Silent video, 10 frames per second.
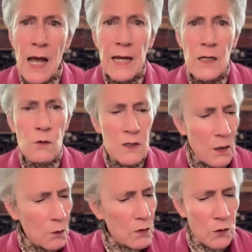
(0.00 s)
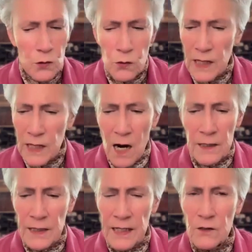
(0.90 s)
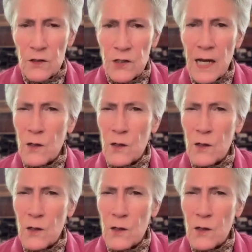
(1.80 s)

And it was truly heart energy.